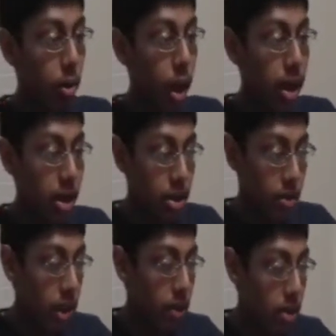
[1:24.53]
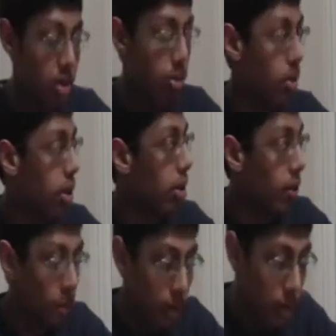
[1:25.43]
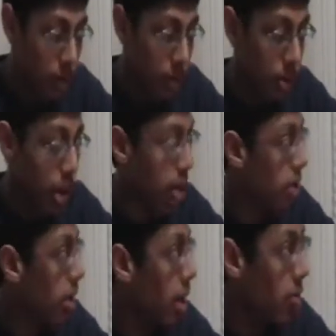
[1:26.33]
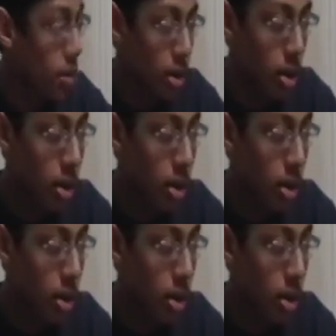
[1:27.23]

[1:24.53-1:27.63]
act as a reference point for later steps.